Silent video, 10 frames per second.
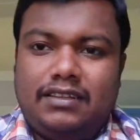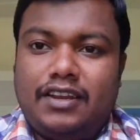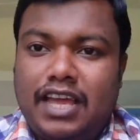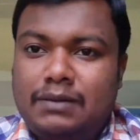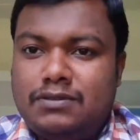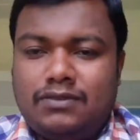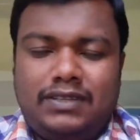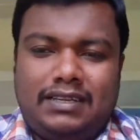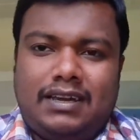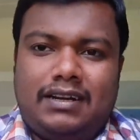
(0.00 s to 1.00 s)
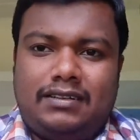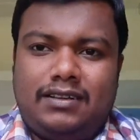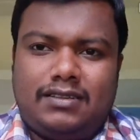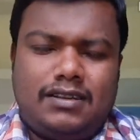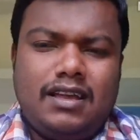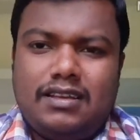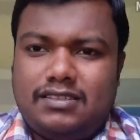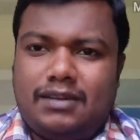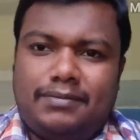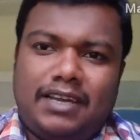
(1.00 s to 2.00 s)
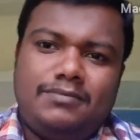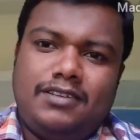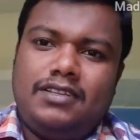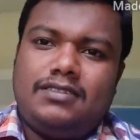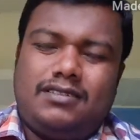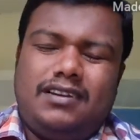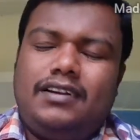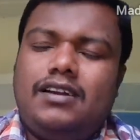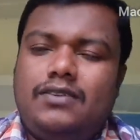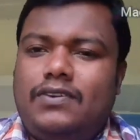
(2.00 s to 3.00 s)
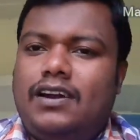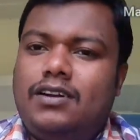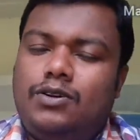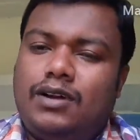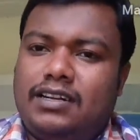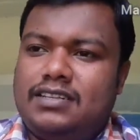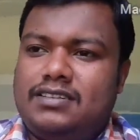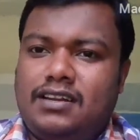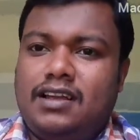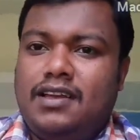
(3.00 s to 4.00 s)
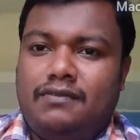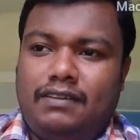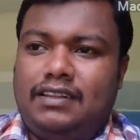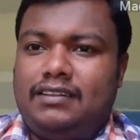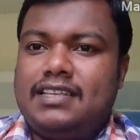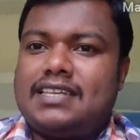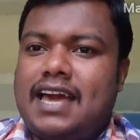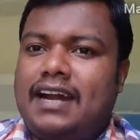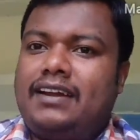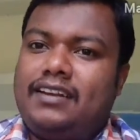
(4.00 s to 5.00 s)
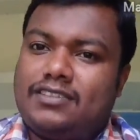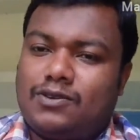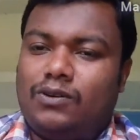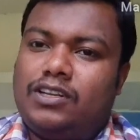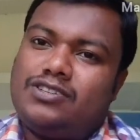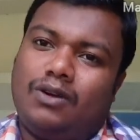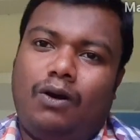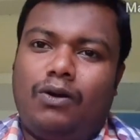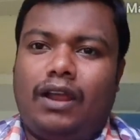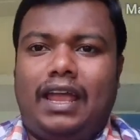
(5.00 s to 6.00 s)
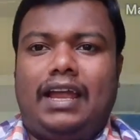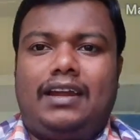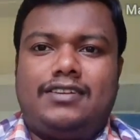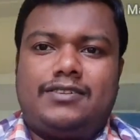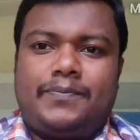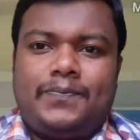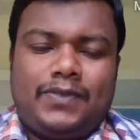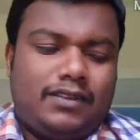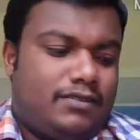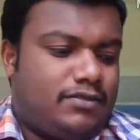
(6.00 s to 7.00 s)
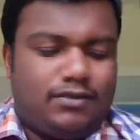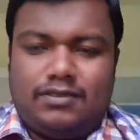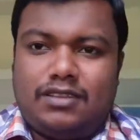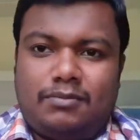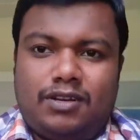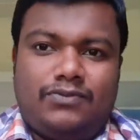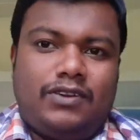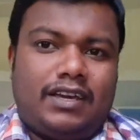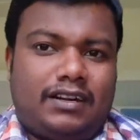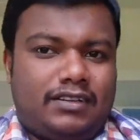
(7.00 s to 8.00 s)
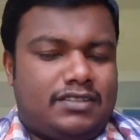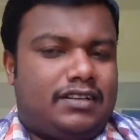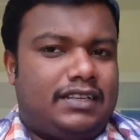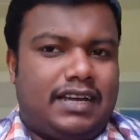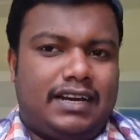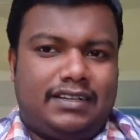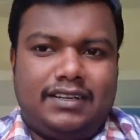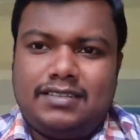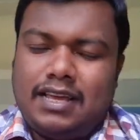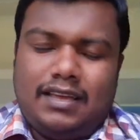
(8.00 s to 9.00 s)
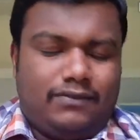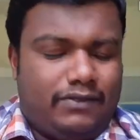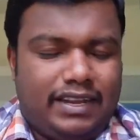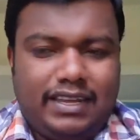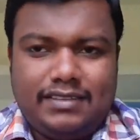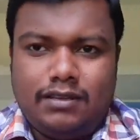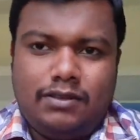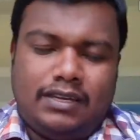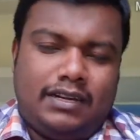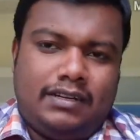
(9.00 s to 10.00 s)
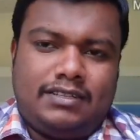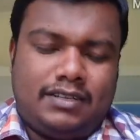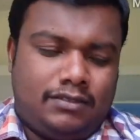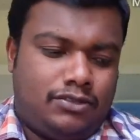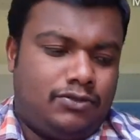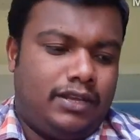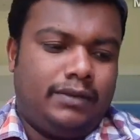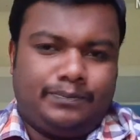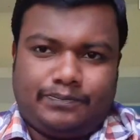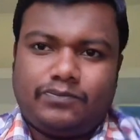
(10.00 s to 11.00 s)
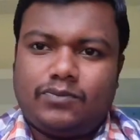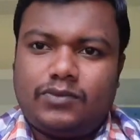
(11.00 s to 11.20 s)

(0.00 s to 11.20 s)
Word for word: the names of the characters, and sometimes it is little difficult to understand whether this character is Scottish or English. So somehow if we can understand the characters, very easily we can understand the story.